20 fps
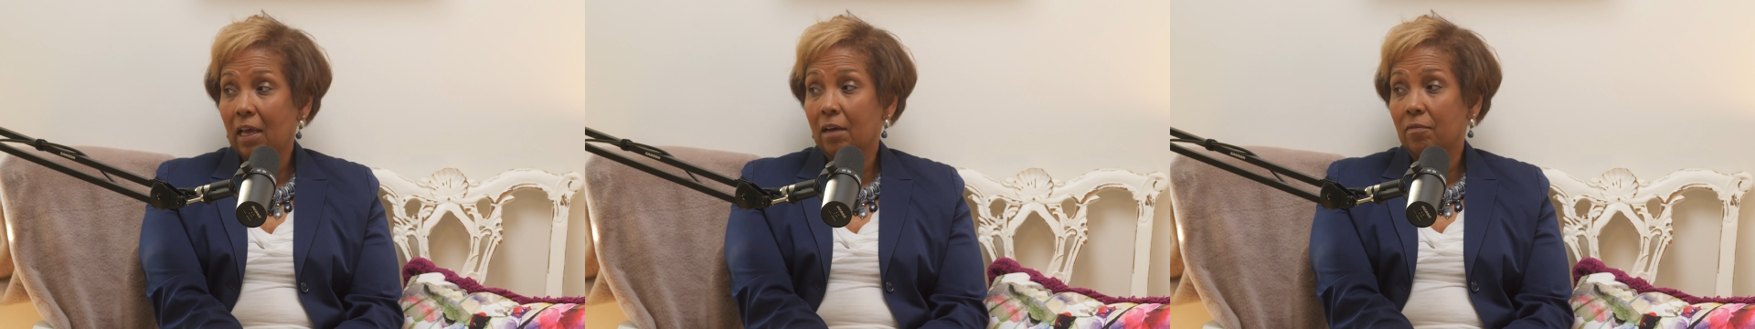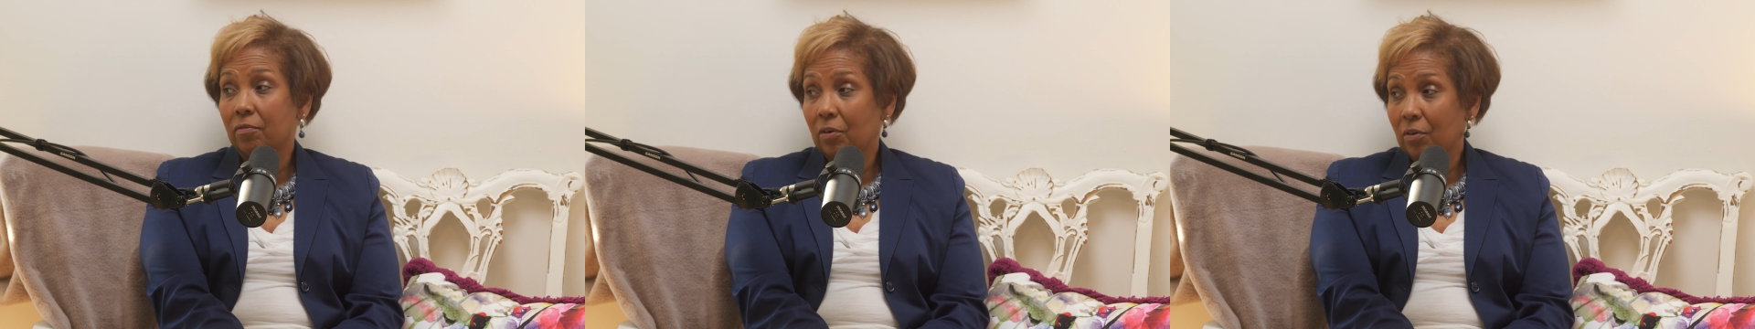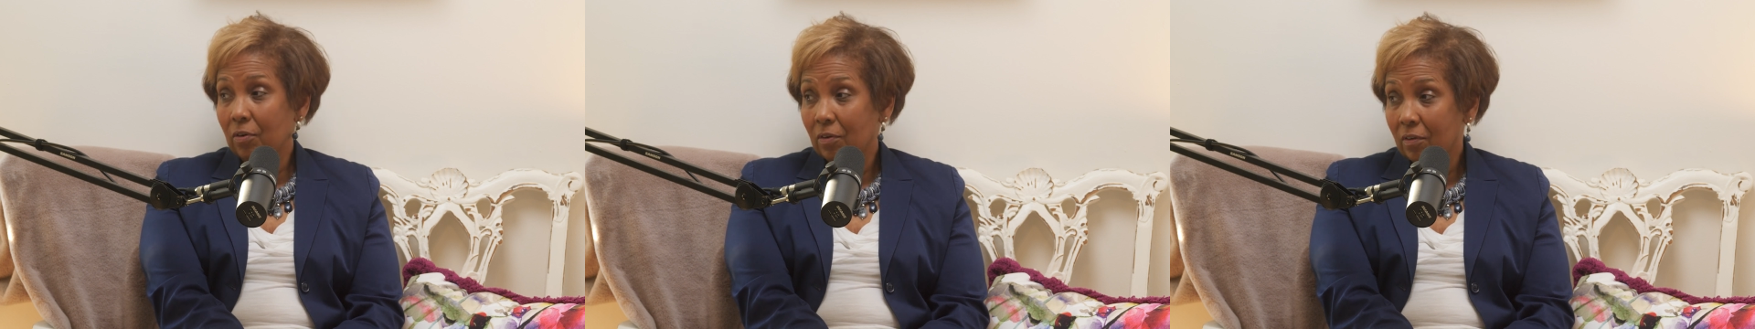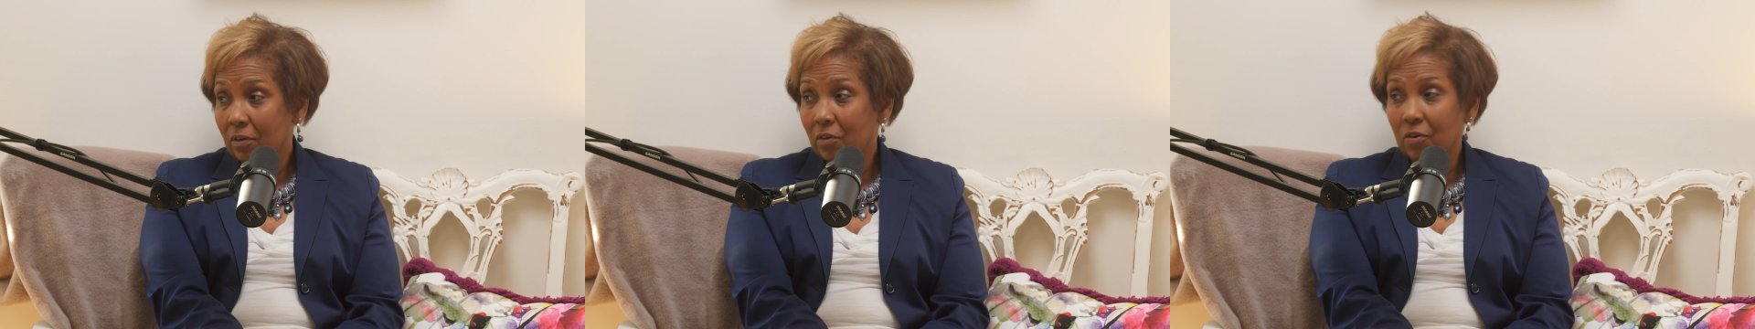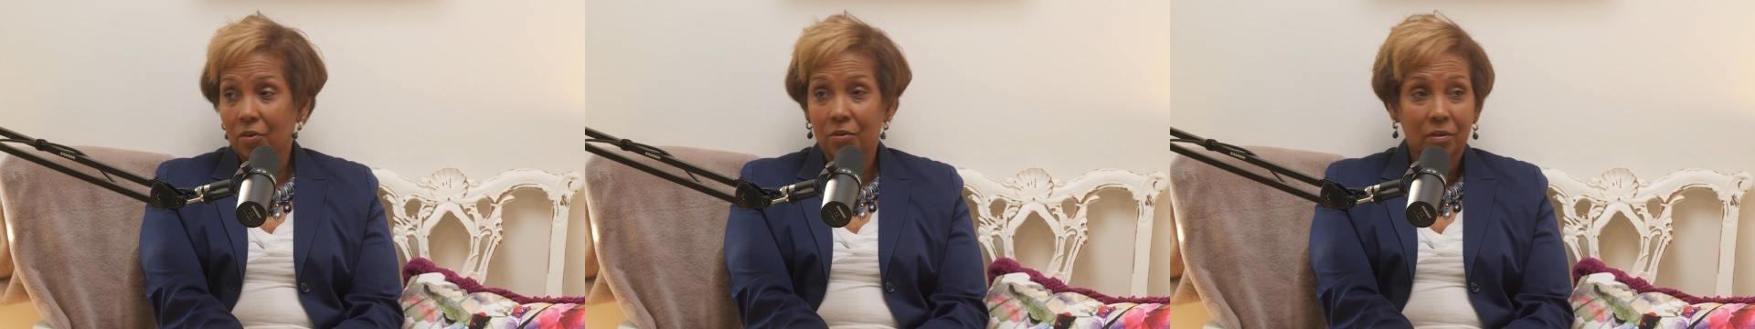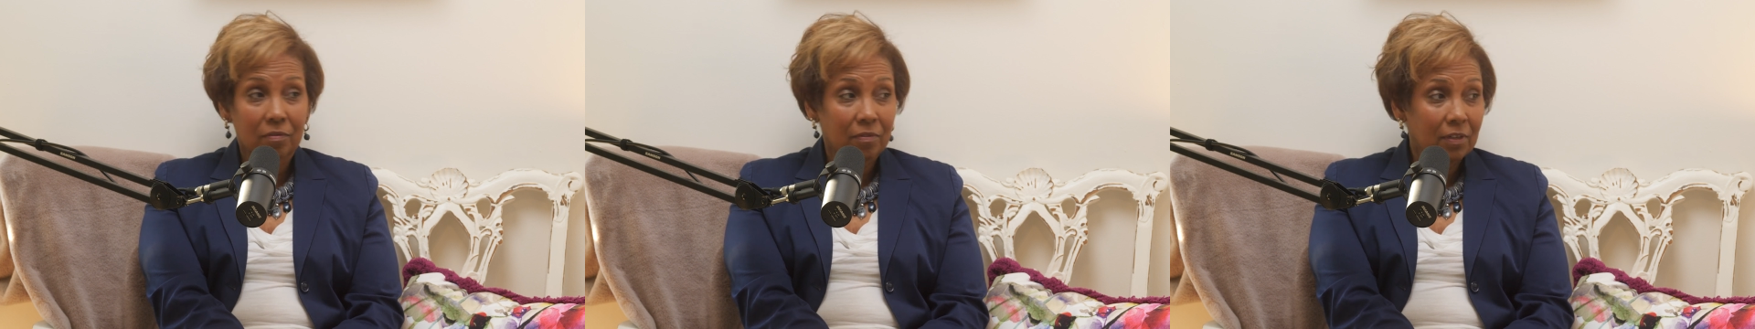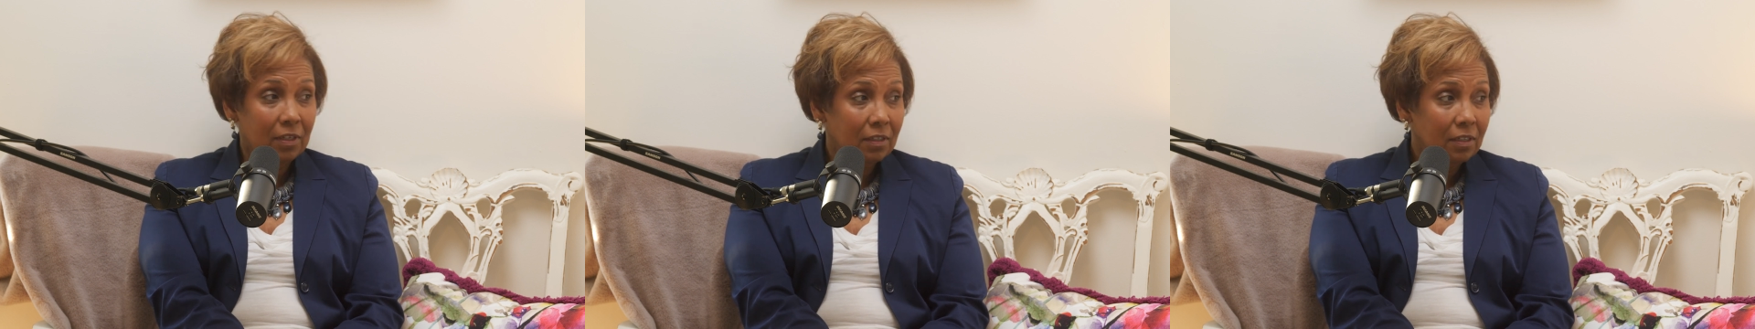ever heard
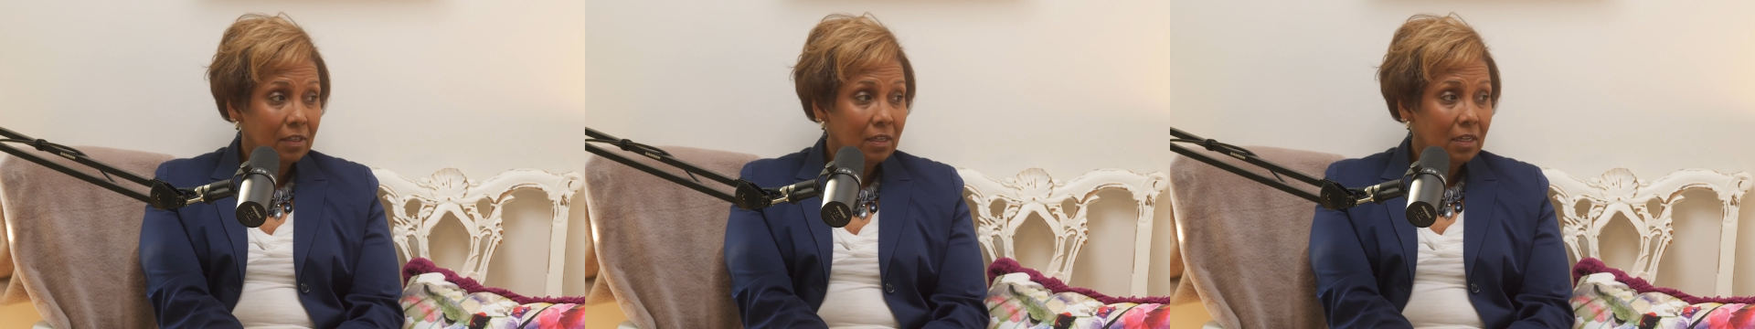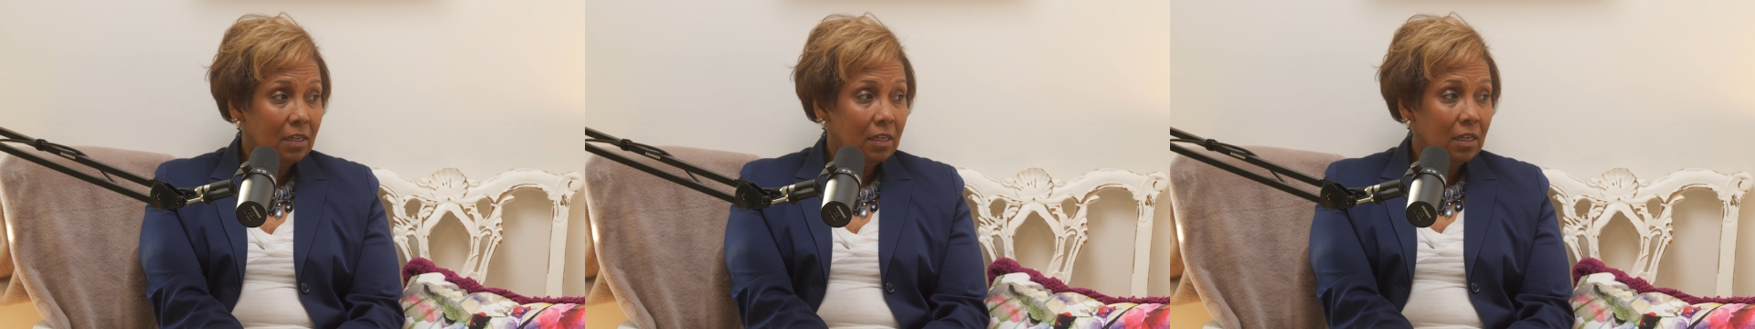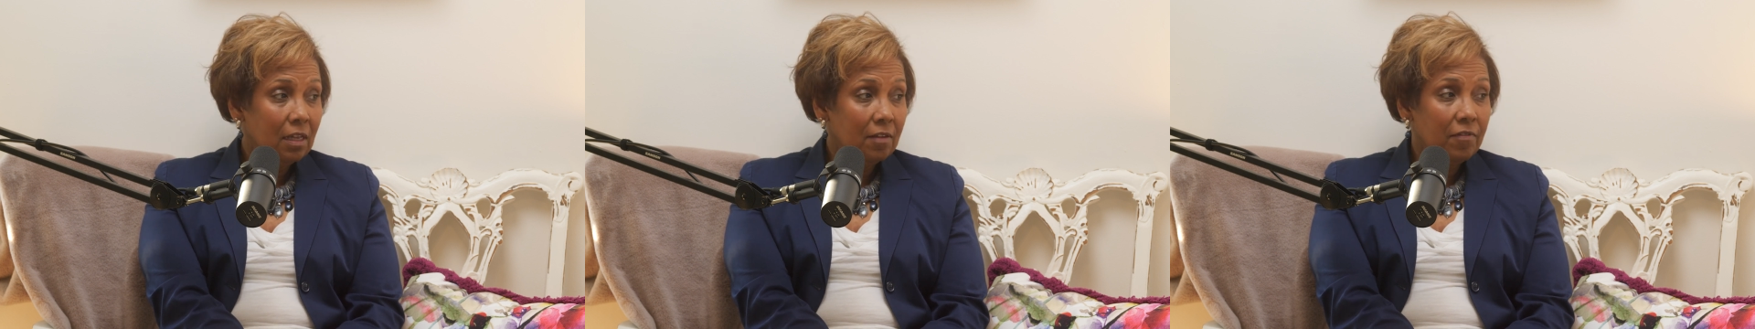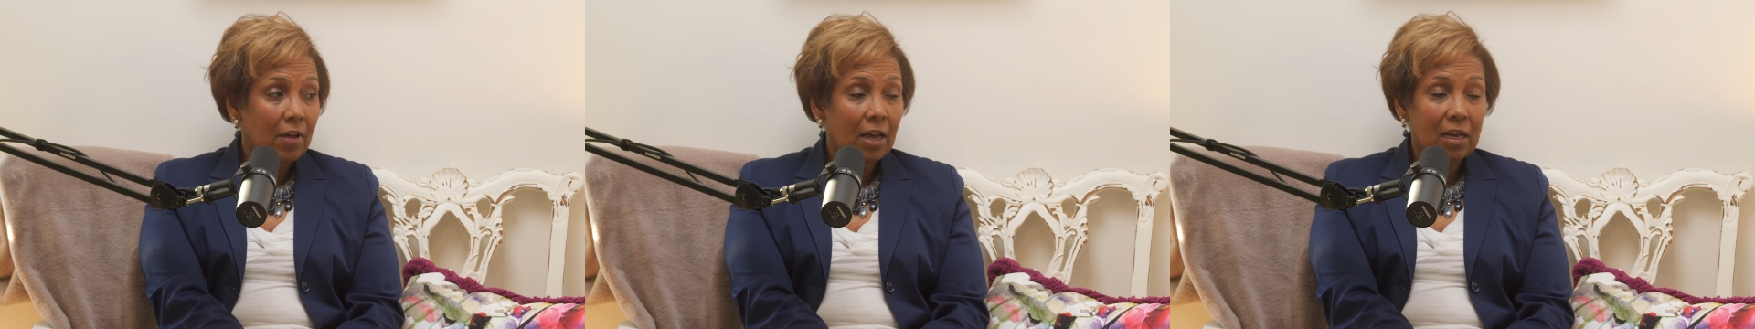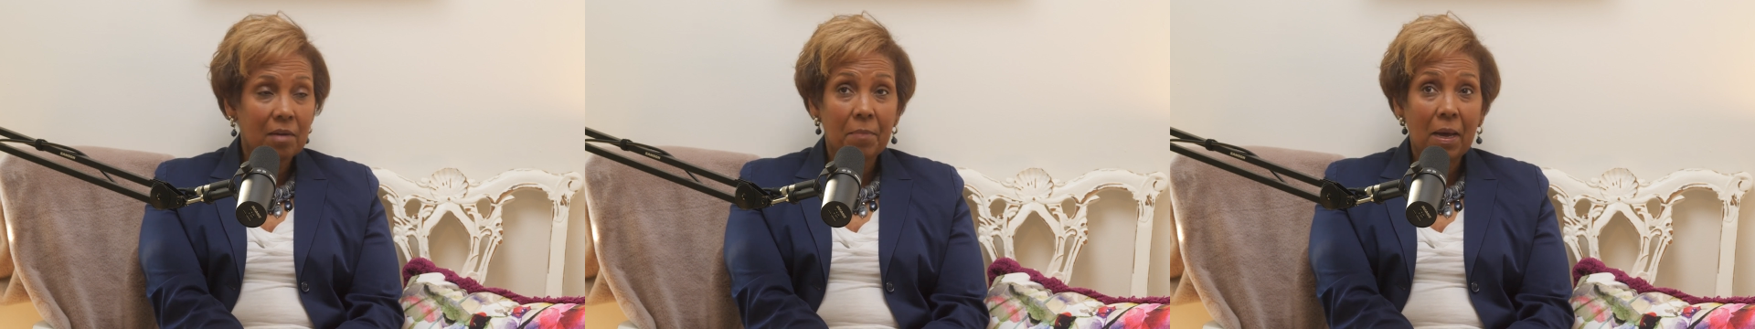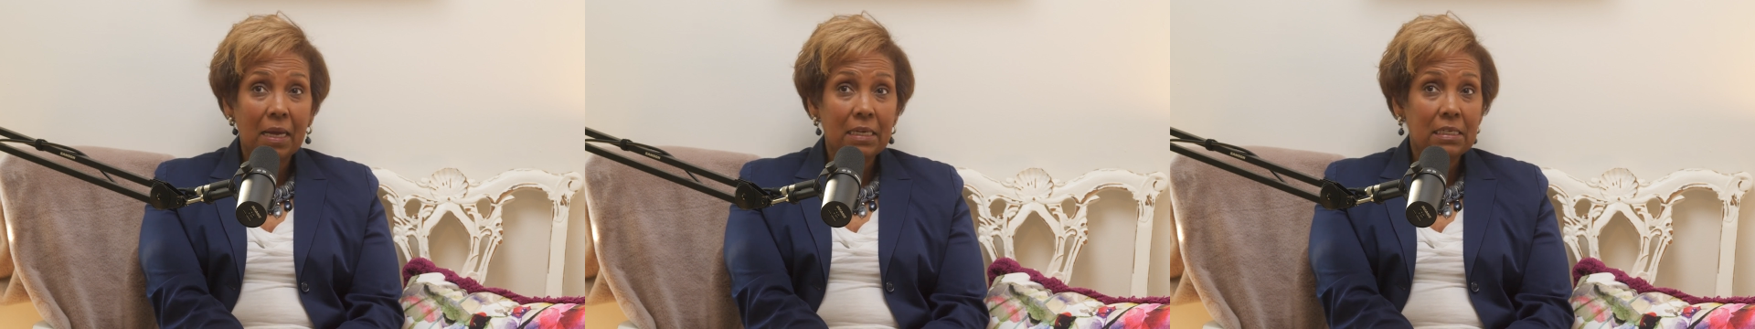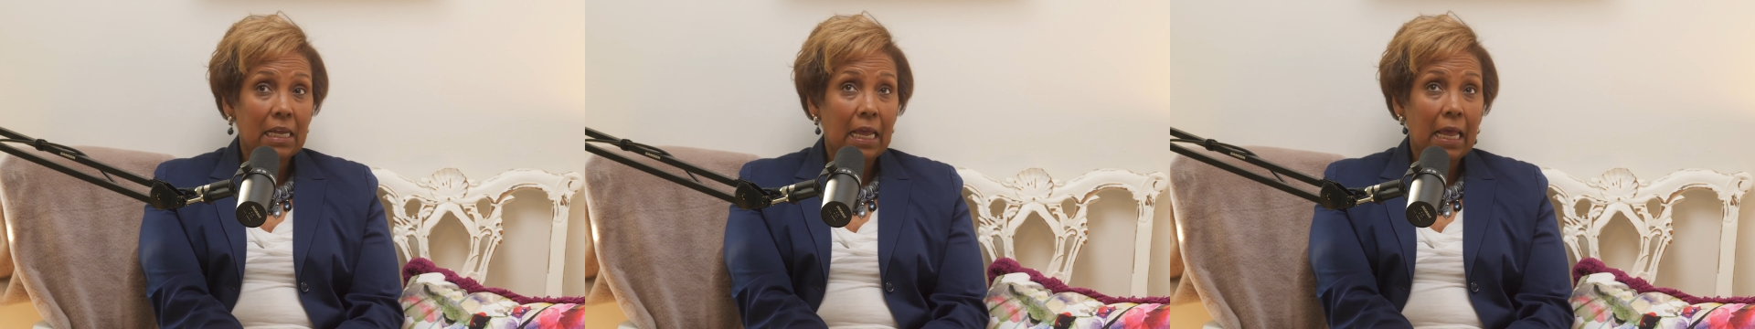of it. Wow. In fact,
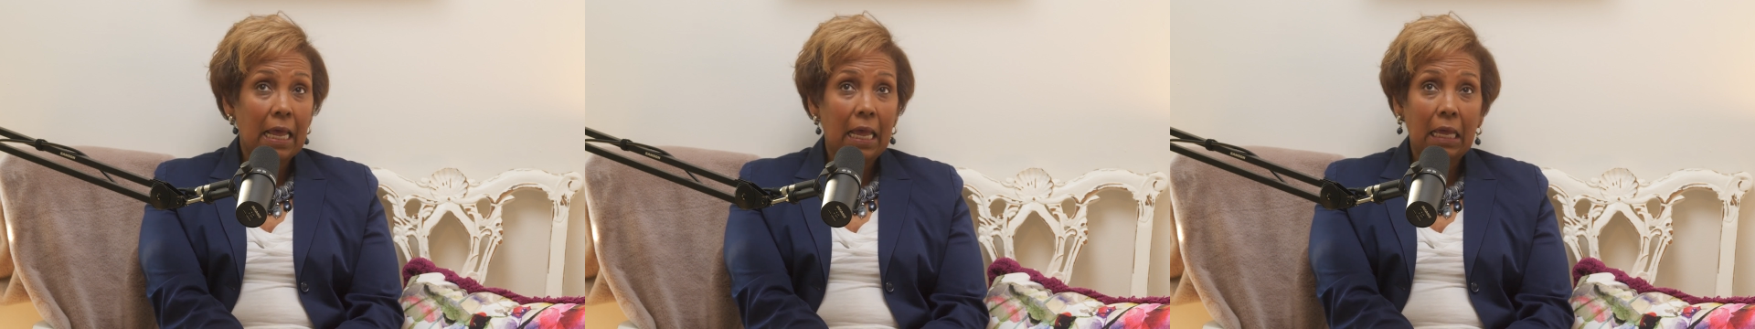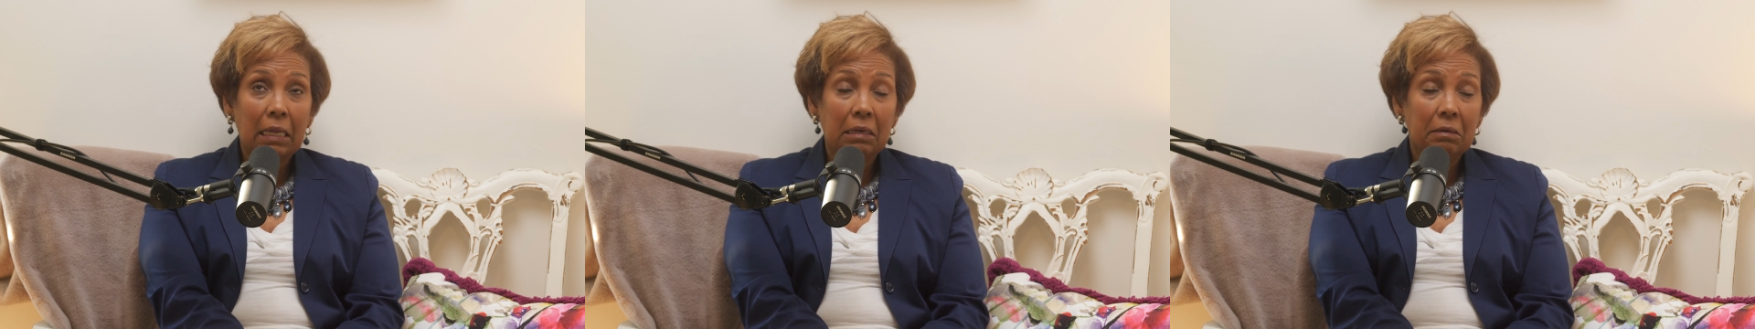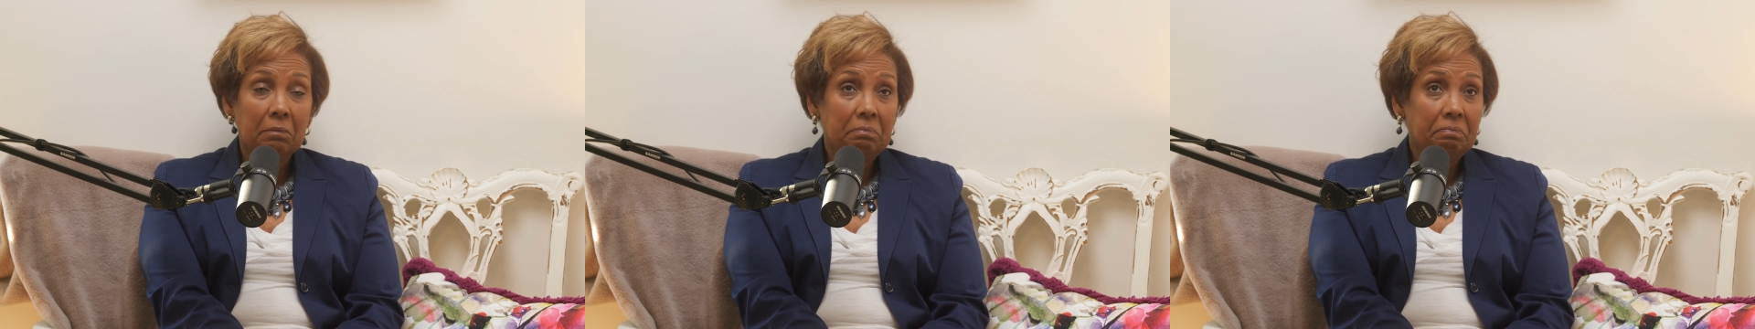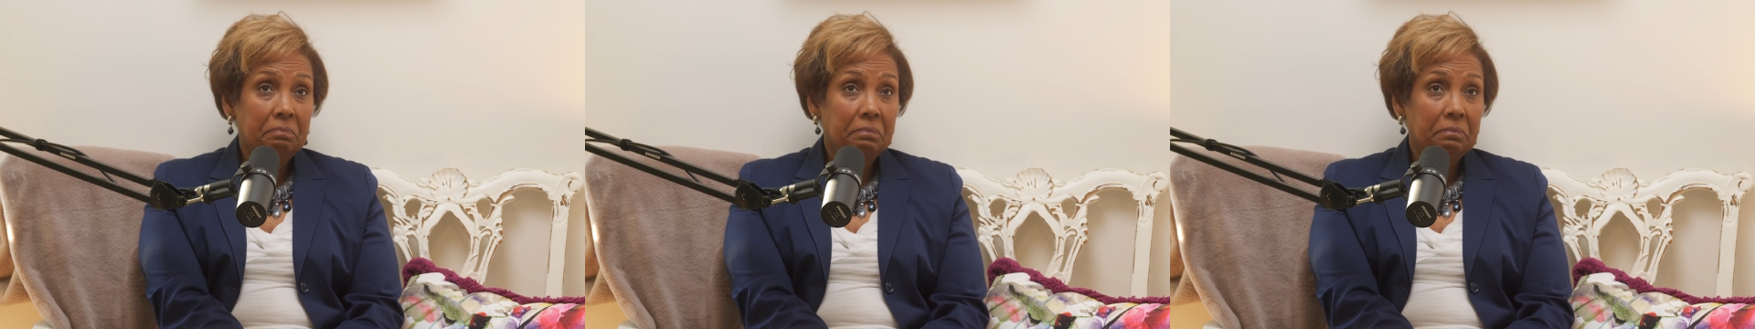my dad